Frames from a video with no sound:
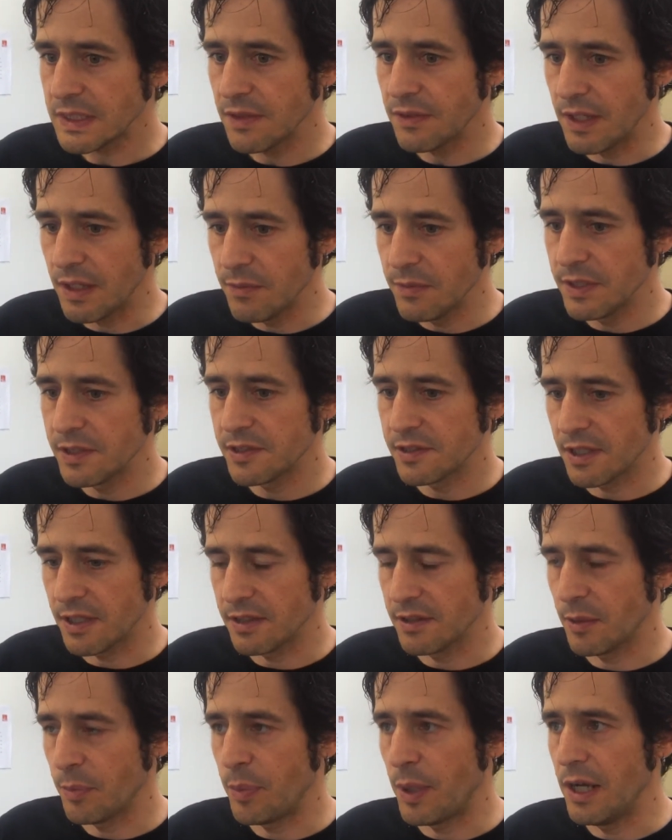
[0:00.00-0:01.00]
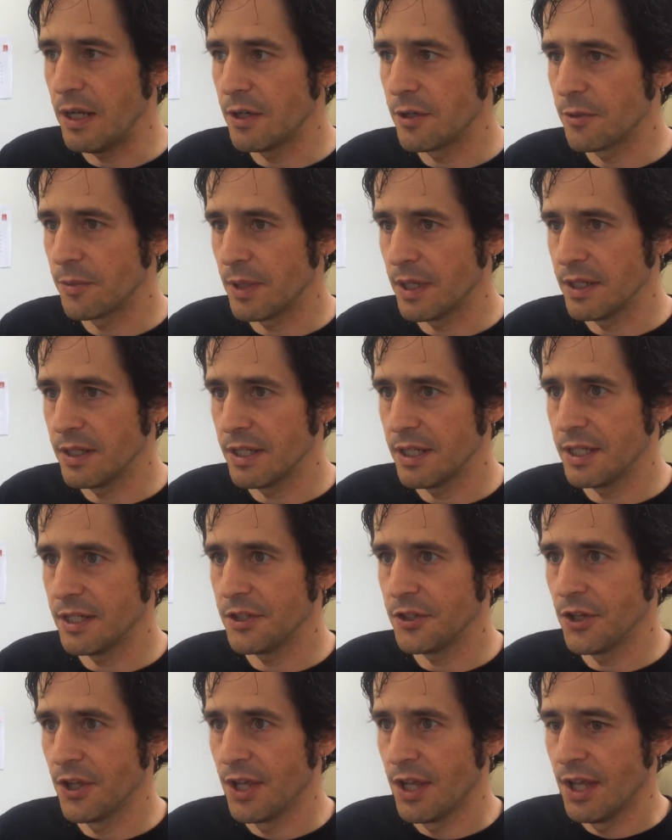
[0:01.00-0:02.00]
then we start the pilot run, and
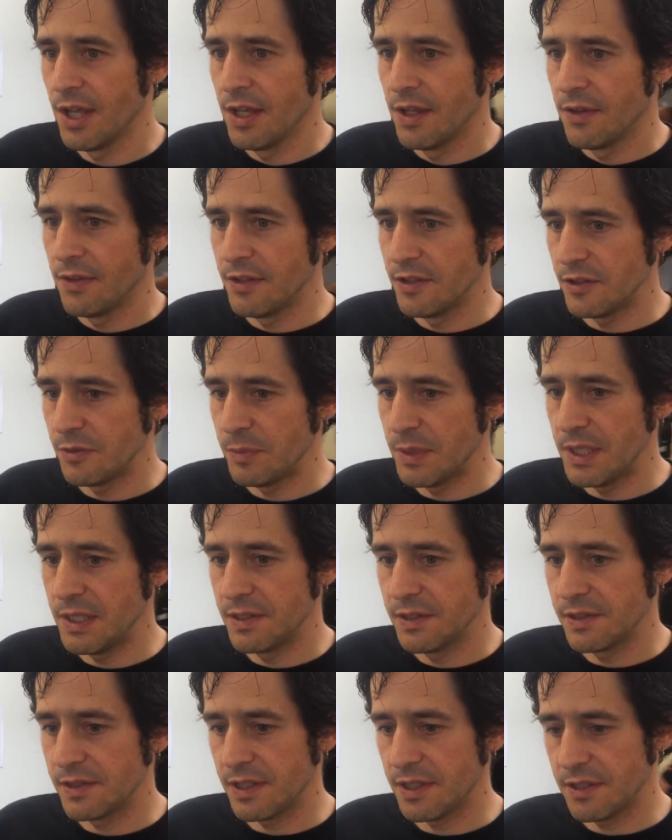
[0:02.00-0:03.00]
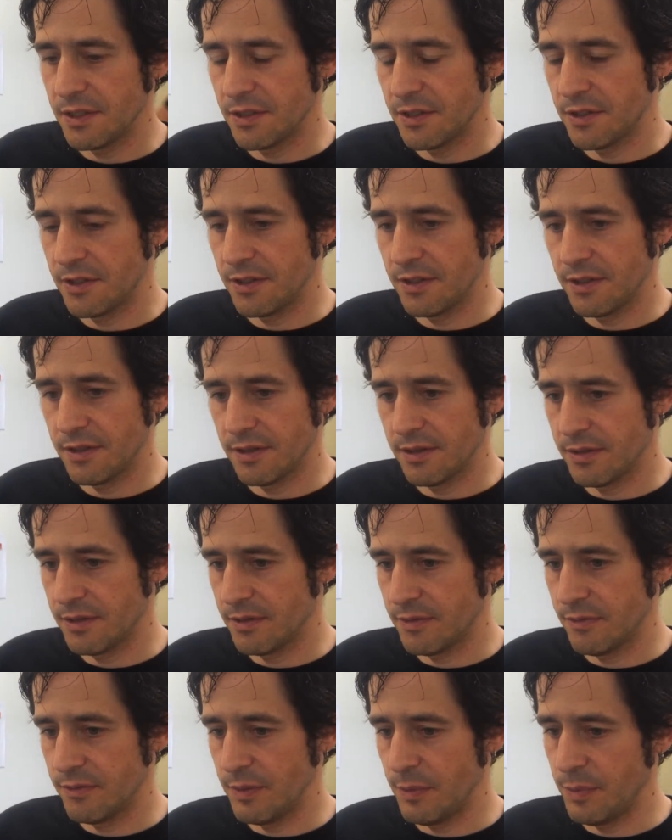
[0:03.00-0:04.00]
this means that
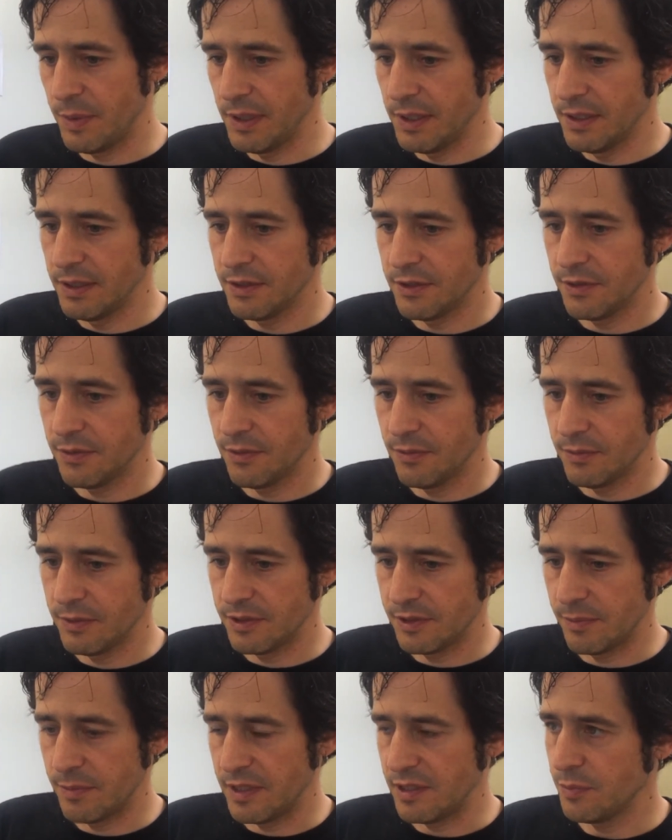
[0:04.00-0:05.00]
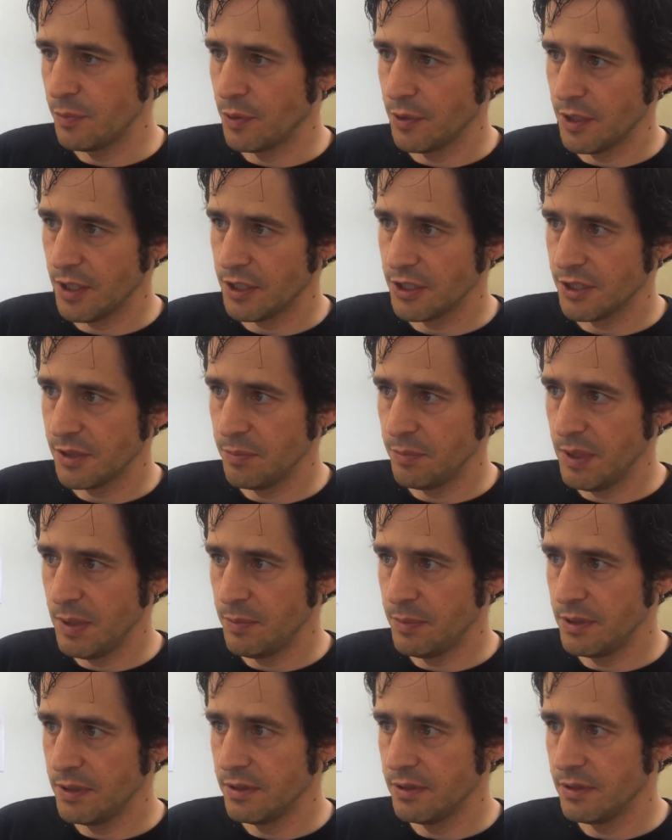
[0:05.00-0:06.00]
we build with the mass production
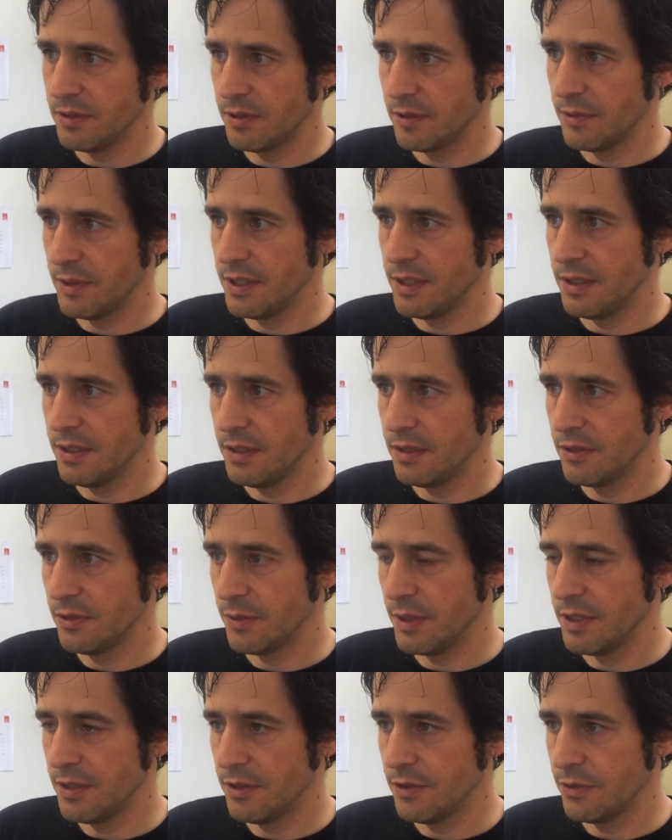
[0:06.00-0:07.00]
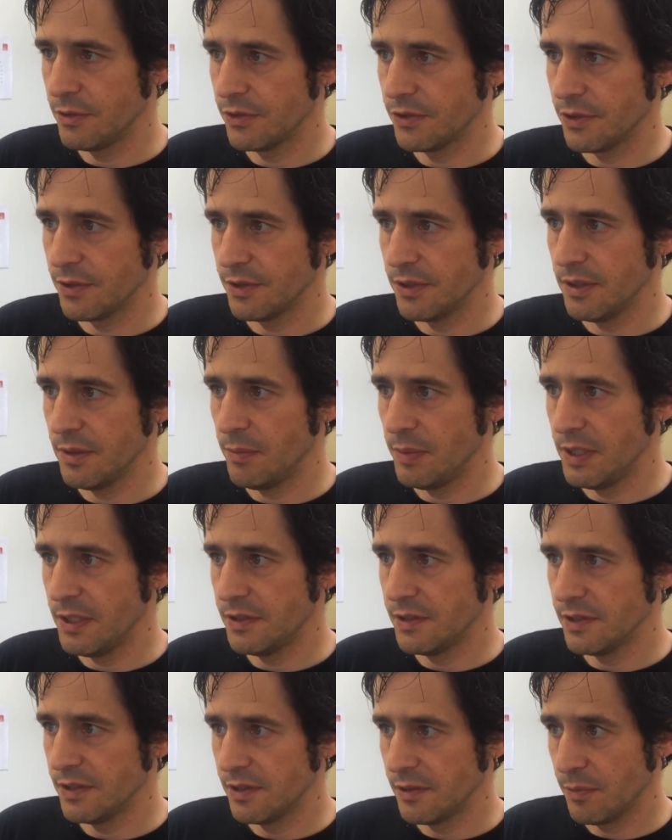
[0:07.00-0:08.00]
people already 20 to 30
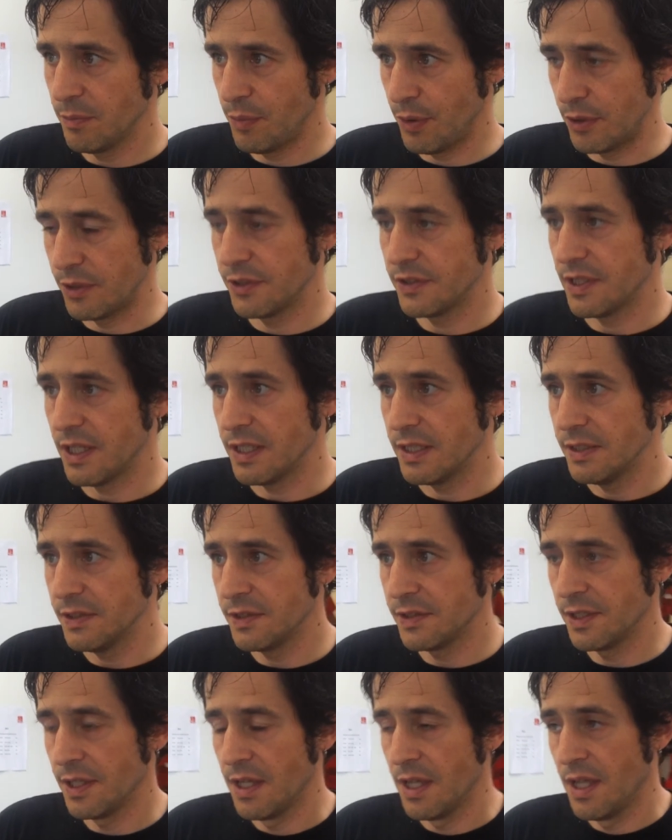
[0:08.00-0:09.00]
pieces per size,